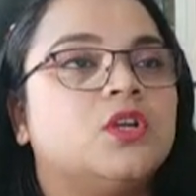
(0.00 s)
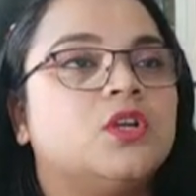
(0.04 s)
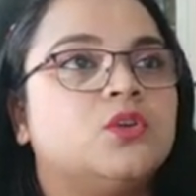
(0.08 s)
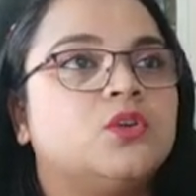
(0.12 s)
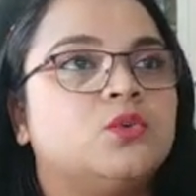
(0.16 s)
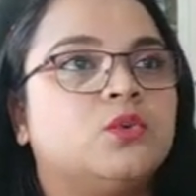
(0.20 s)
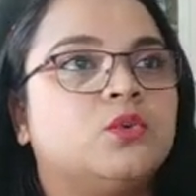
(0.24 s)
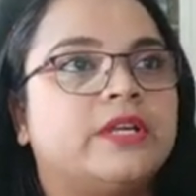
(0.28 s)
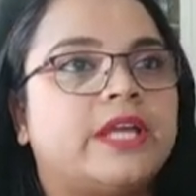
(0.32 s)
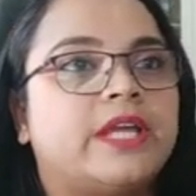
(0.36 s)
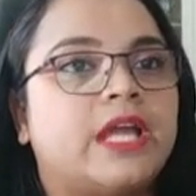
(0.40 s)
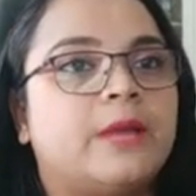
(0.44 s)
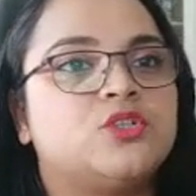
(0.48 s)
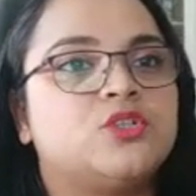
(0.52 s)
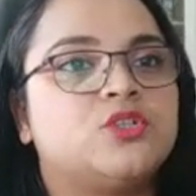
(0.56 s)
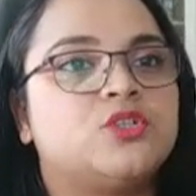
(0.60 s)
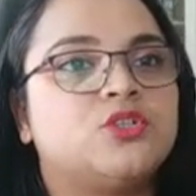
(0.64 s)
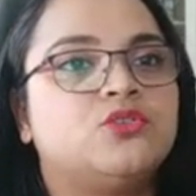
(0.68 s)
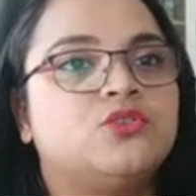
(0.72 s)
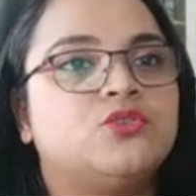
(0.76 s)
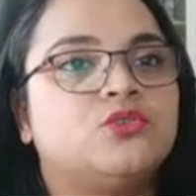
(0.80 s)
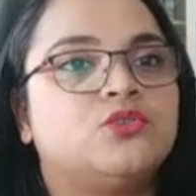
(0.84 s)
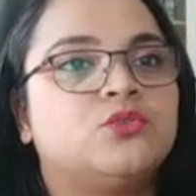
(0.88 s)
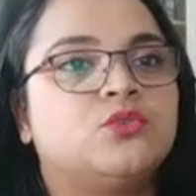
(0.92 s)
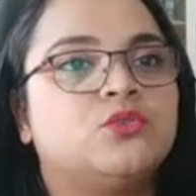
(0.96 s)
Rook
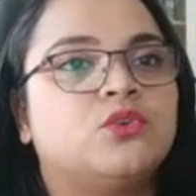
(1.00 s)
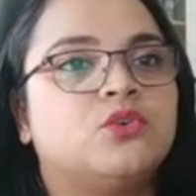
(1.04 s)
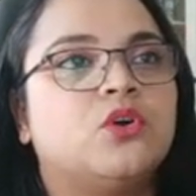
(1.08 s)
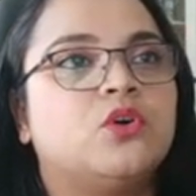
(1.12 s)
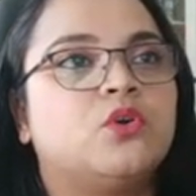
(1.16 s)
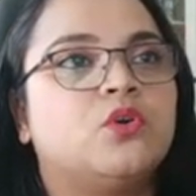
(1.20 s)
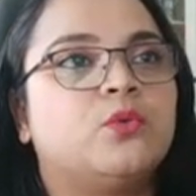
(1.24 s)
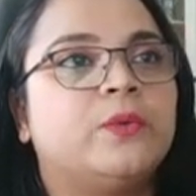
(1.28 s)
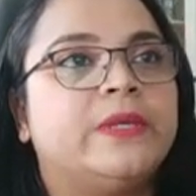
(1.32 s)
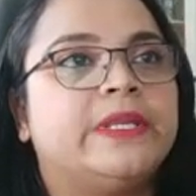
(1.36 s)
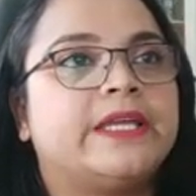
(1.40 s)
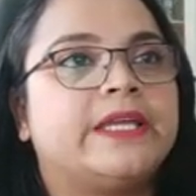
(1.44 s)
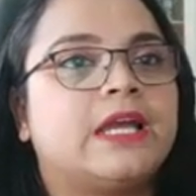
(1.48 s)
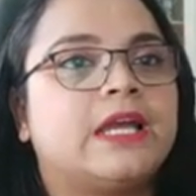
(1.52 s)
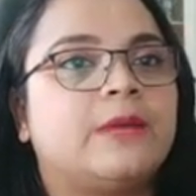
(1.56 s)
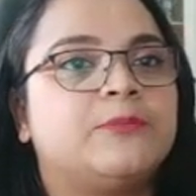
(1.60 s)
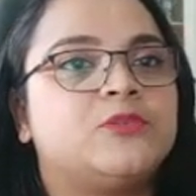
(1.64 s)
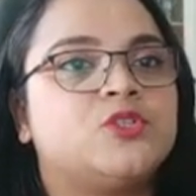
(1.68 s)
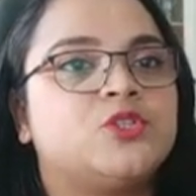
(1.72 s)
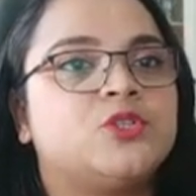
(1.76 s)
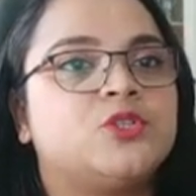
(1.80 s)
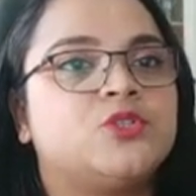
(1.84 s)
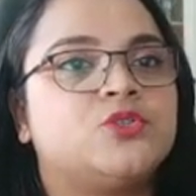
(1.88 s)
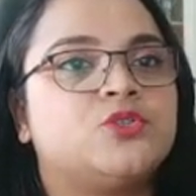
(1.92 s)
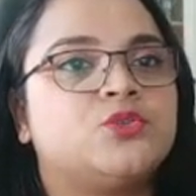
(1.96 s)
captured rook, queen
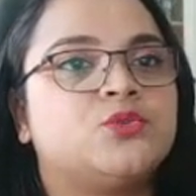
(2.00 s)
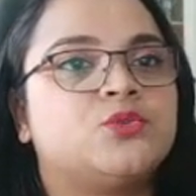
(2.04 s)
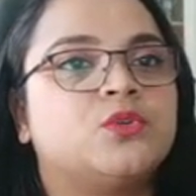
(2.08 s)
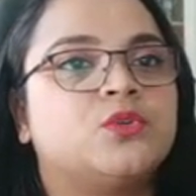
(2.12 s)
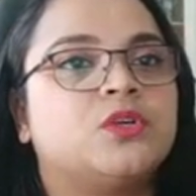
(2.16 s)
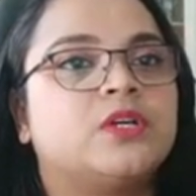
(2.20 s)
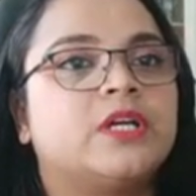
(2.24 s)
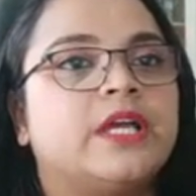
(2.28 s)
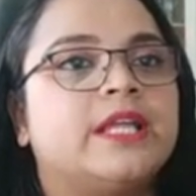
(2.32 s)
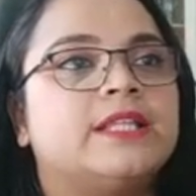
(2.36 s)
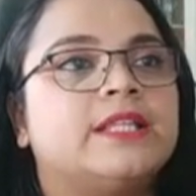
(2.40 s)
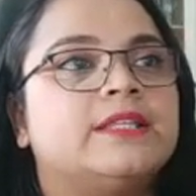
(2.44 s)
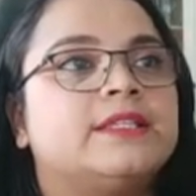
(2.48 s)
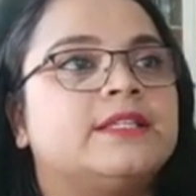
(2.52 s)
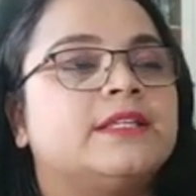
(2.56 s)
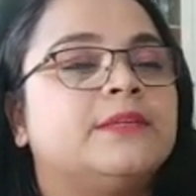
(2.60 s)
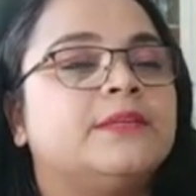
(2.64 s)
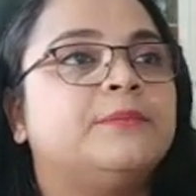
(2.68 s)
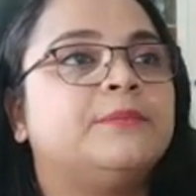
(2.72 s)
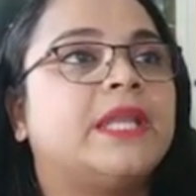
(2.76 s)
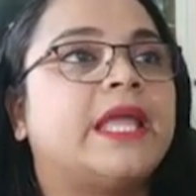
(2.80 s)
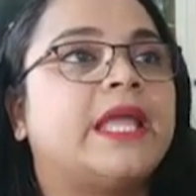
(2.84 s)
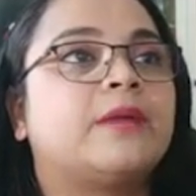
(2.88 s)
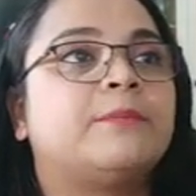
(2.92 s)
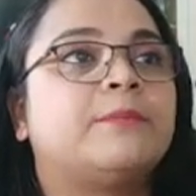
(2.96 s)
captured rook, and
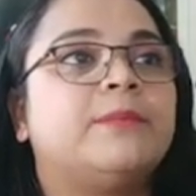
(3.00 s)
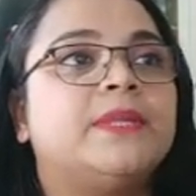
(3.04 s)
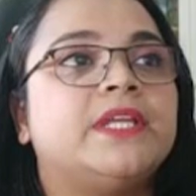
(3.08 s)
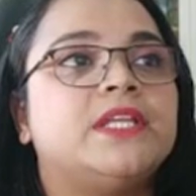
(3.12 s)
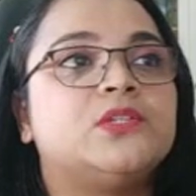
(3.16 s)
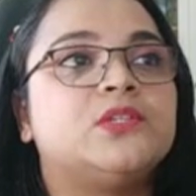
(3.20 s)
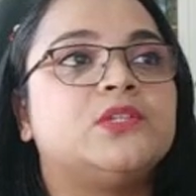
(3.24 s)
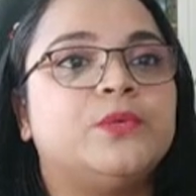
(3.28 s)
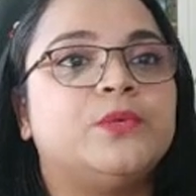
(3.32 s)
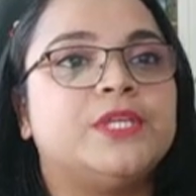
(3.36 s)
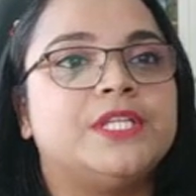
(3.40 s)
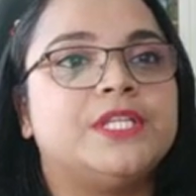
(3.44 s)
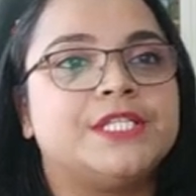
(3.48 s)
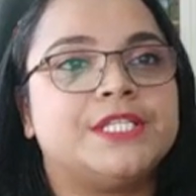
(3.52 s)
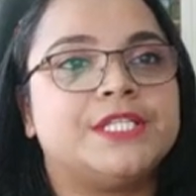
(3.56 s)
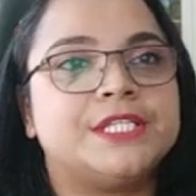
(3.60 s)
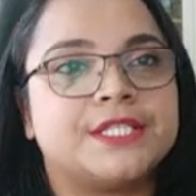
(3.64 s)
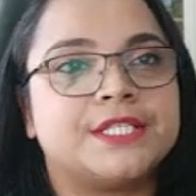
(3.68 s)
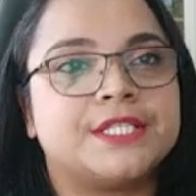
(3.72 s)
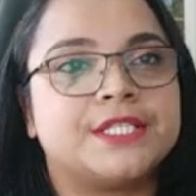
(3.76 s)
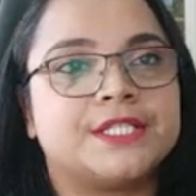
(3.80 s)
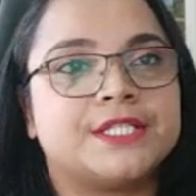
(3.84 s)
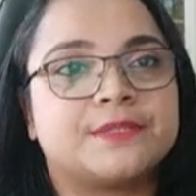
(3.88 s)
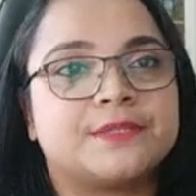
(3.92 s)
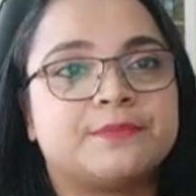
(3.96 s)
then black played queen
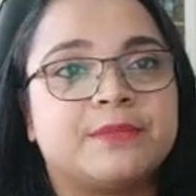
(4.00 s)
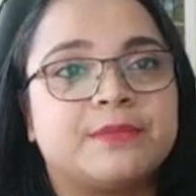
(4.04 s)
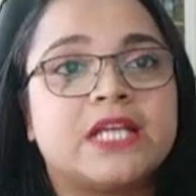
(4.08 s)
d6.